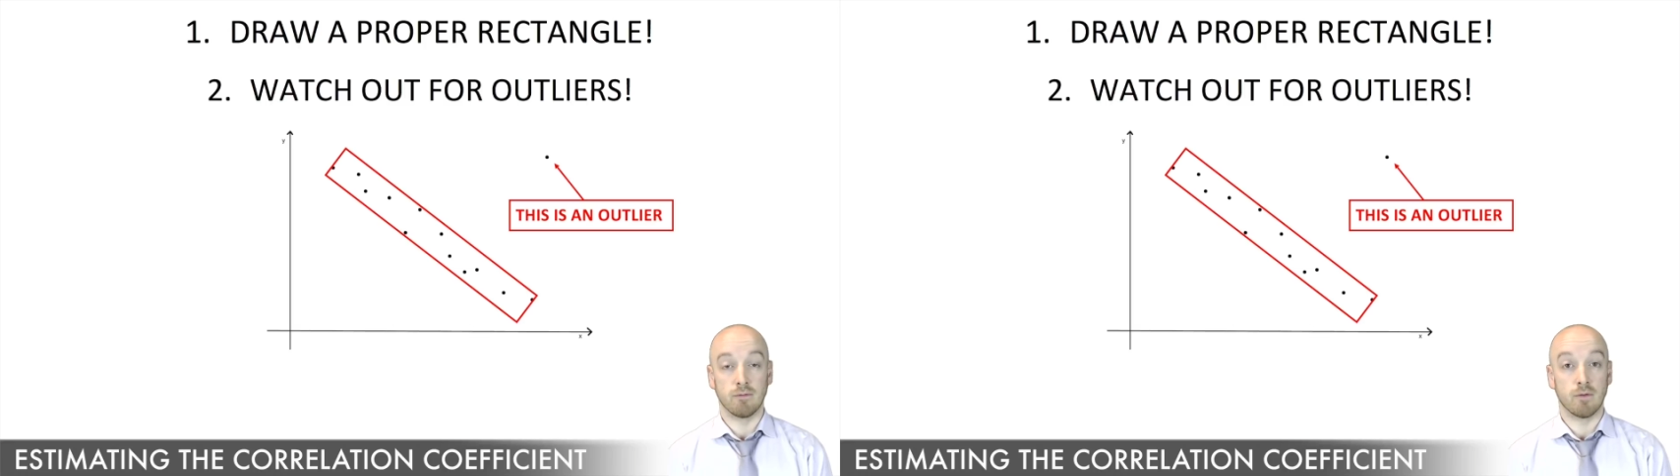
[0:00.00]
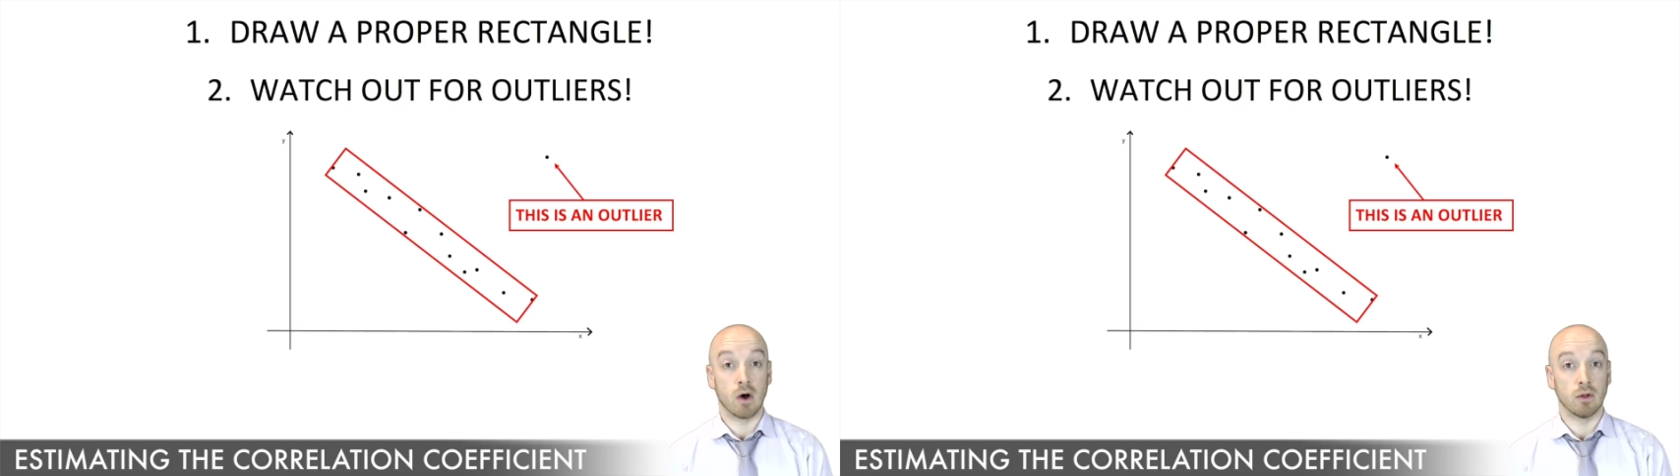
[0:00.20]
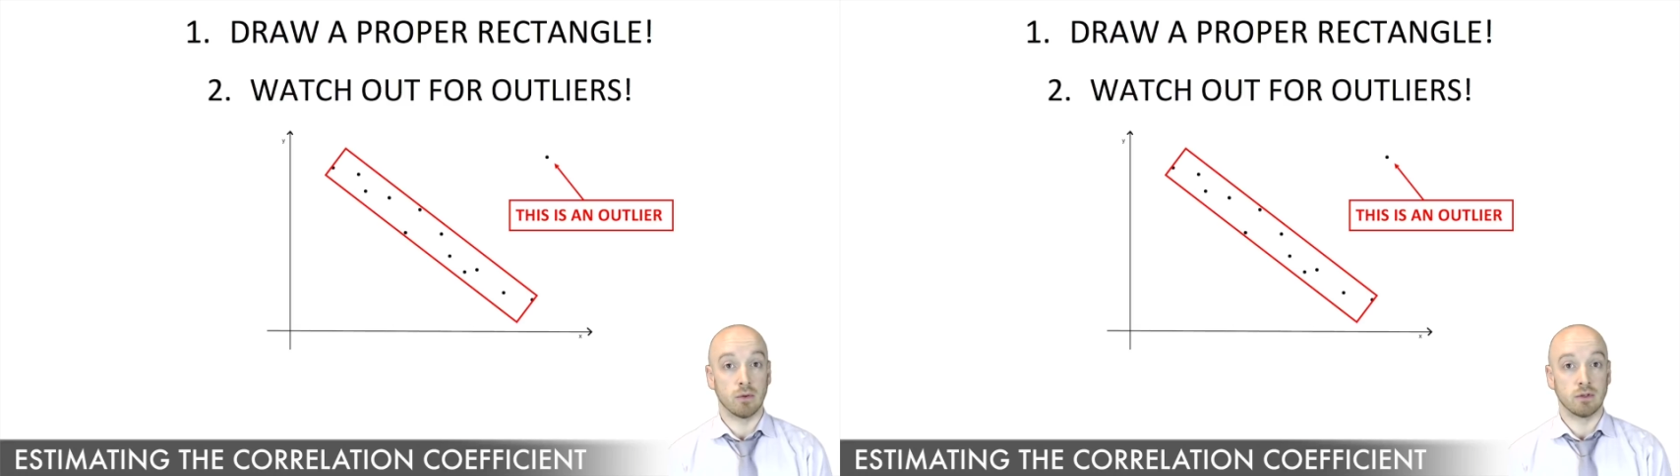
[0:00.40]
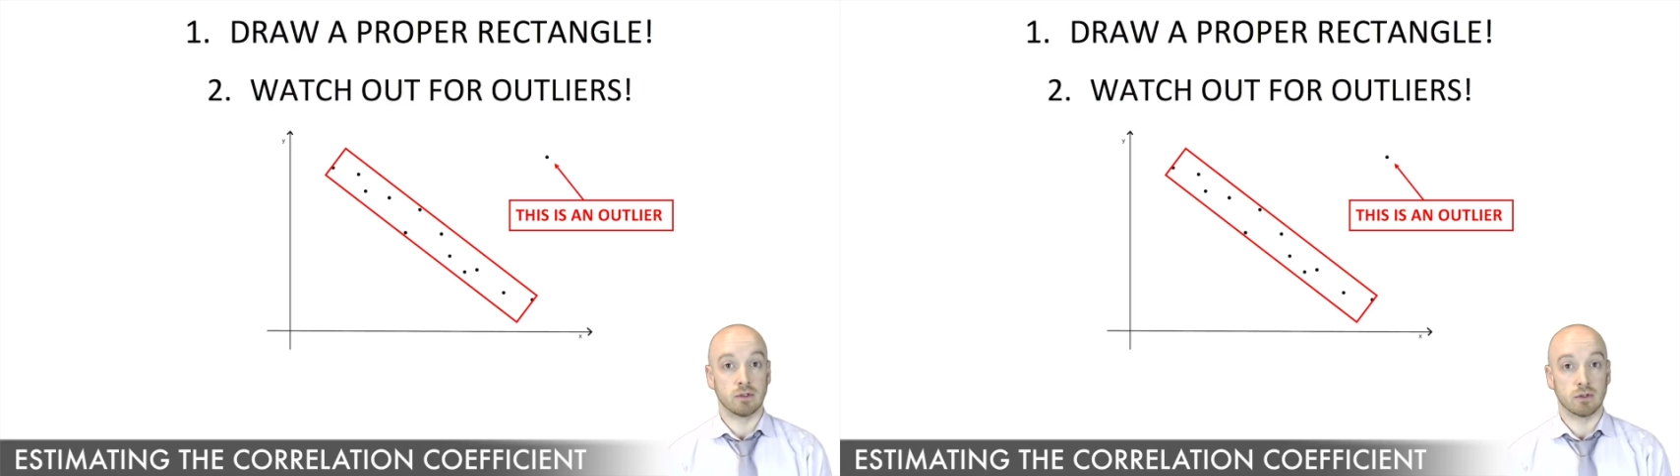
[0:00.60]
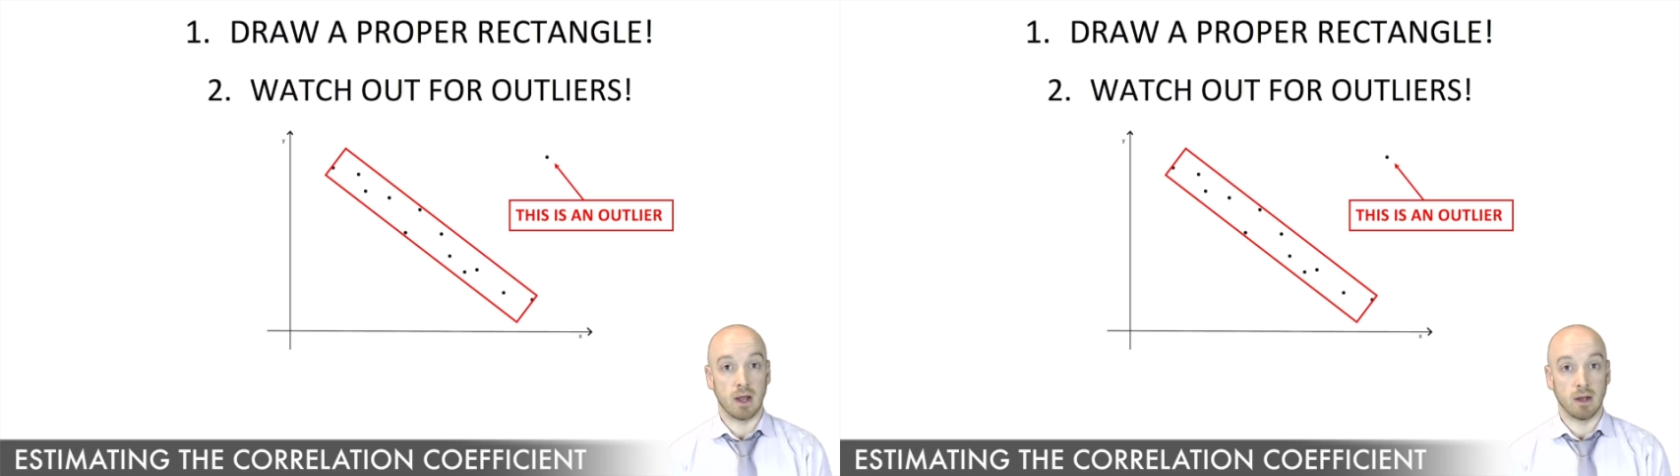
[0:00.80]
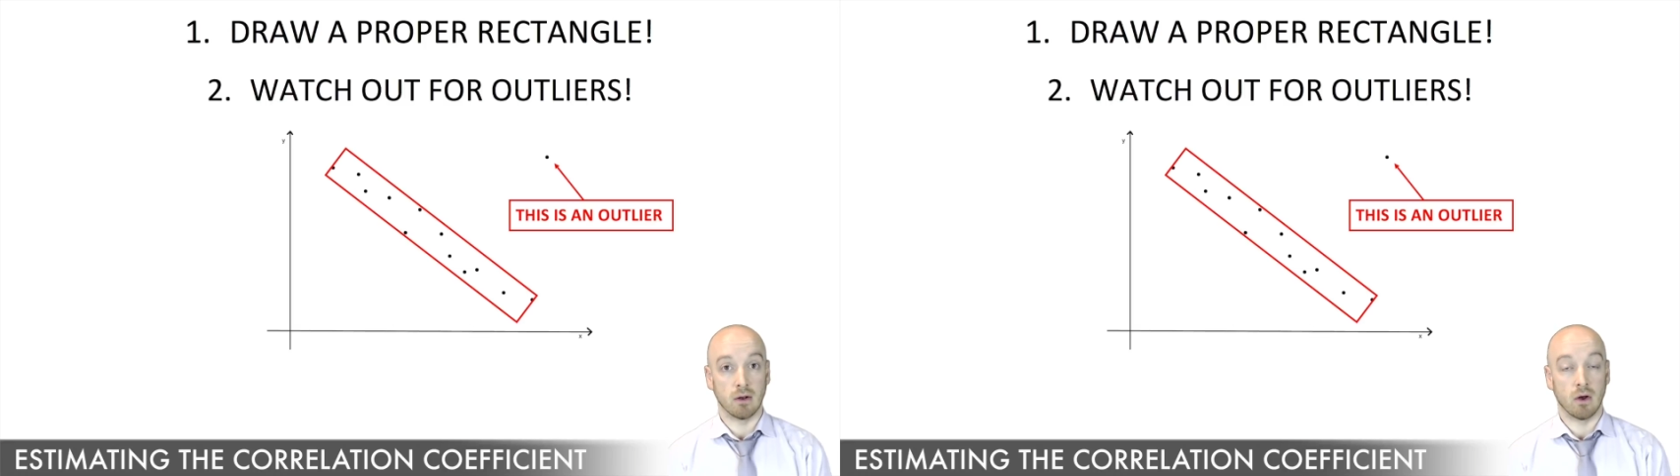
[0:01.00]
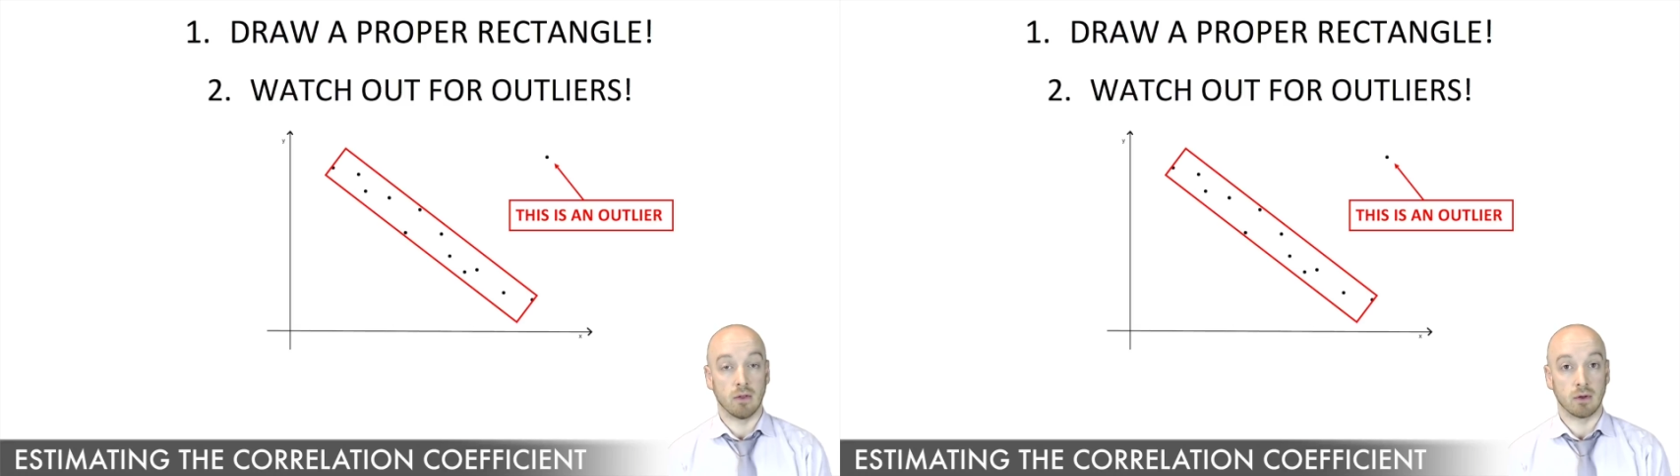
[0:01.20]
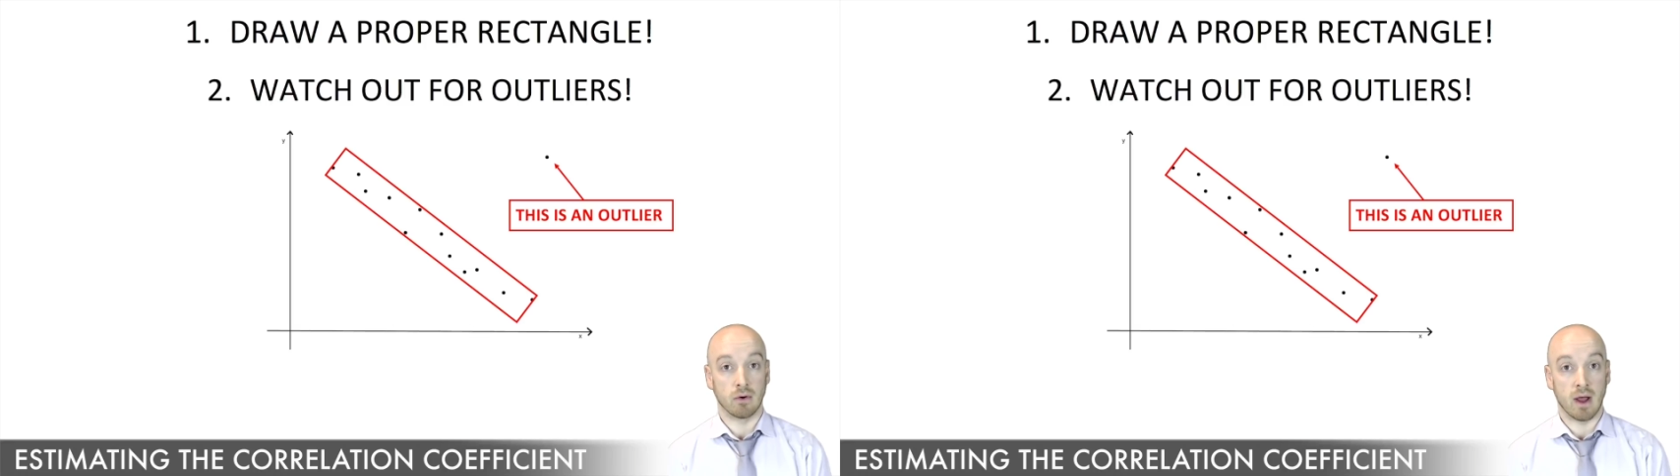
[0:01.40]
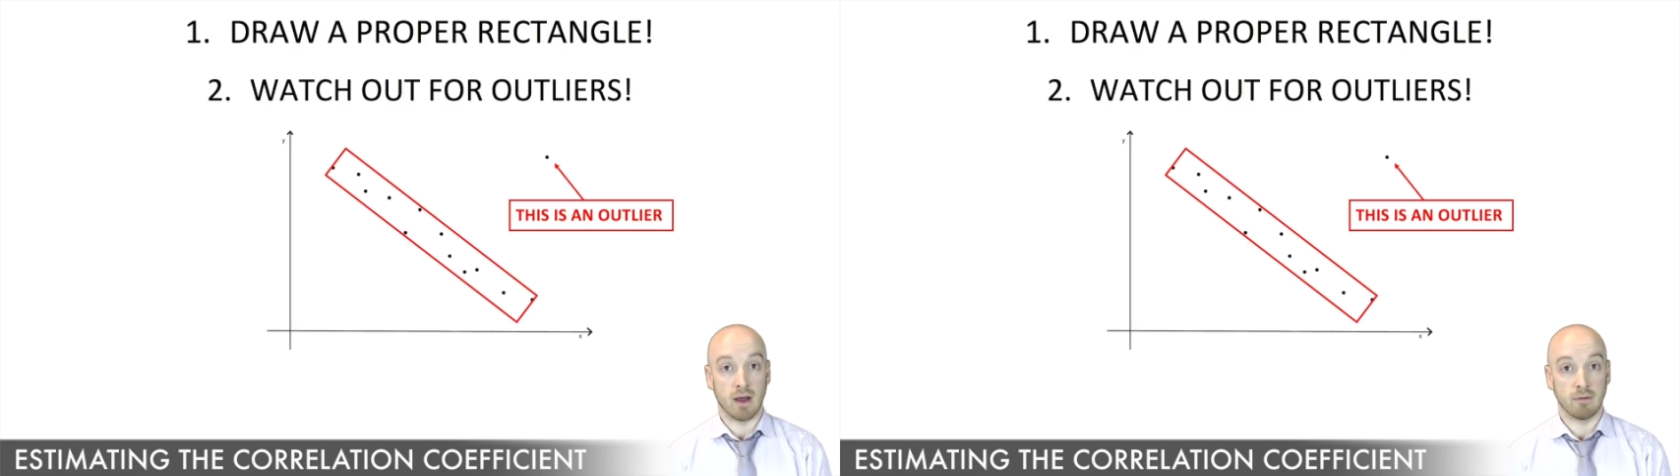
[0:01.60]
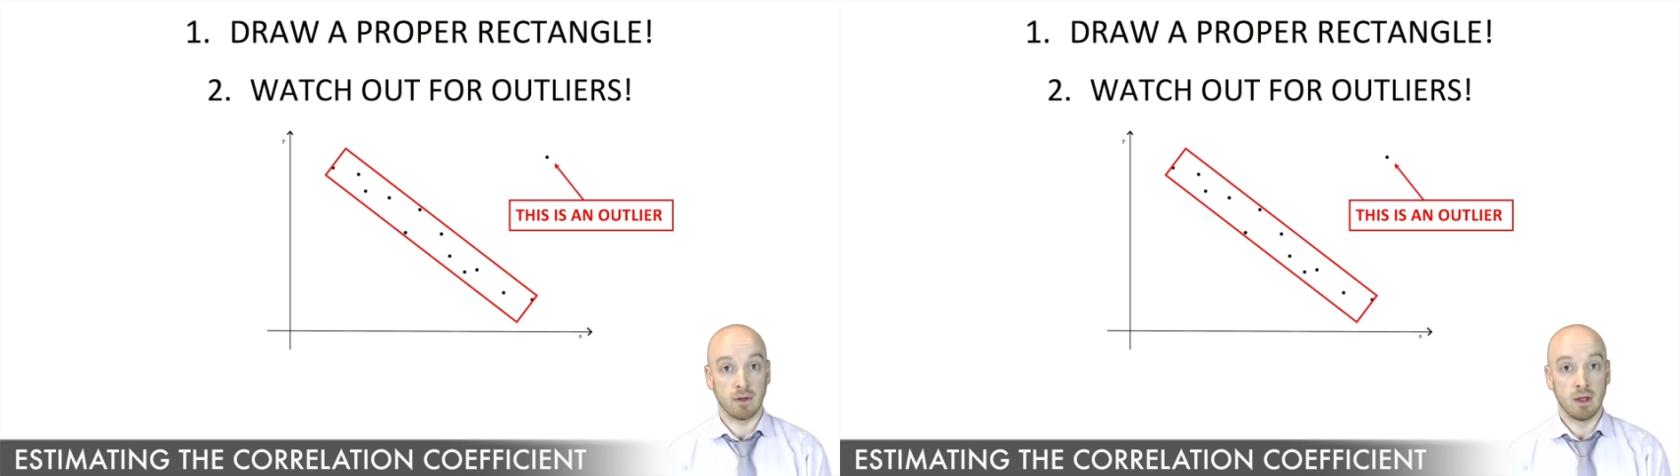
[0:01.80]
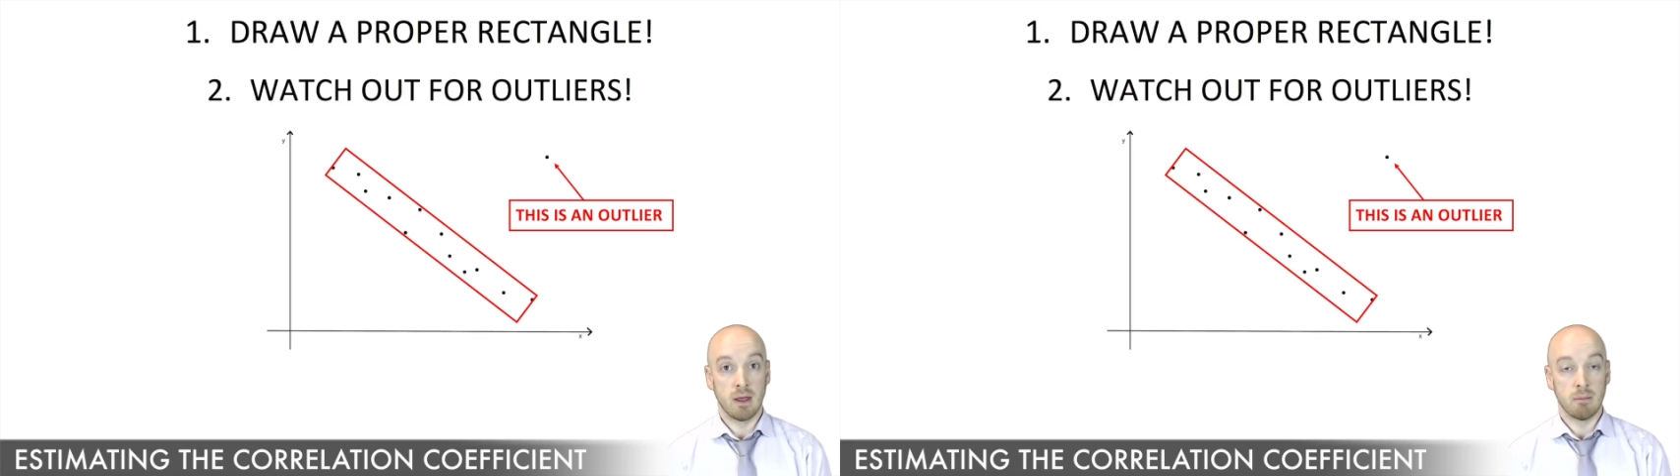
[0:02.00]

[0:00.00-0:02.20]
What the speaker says: follow the trend on the graph,